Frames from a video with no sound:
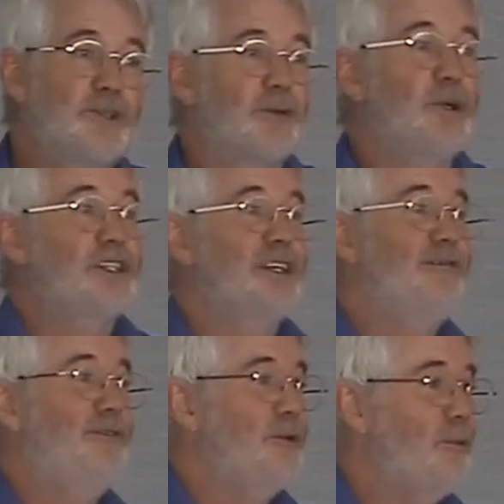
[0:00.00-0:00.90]
was originally a
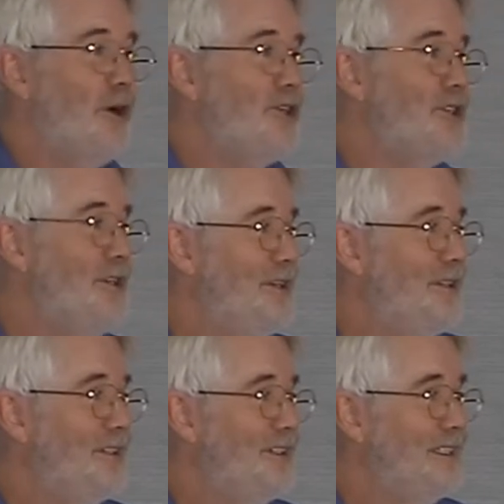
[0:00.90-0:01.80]
foot wash,
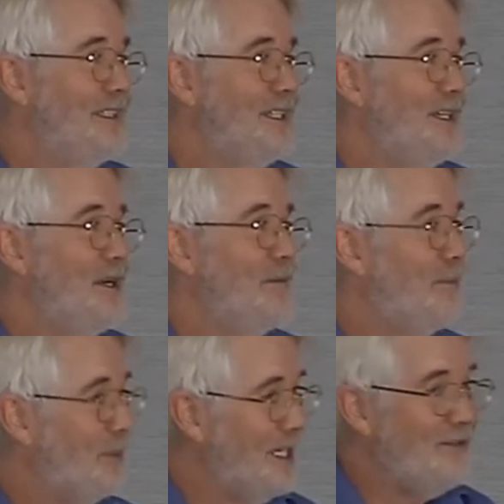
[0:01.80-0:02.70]

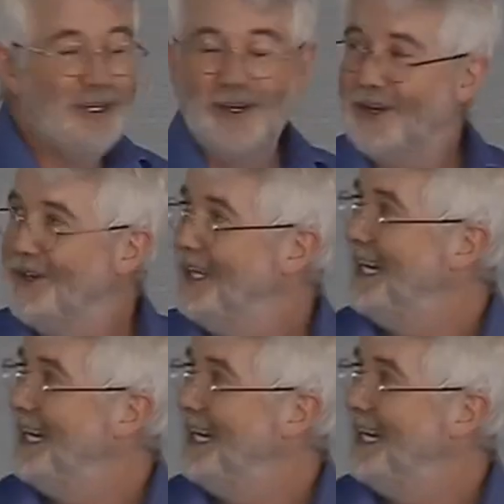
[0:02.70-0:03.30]
believe it or not.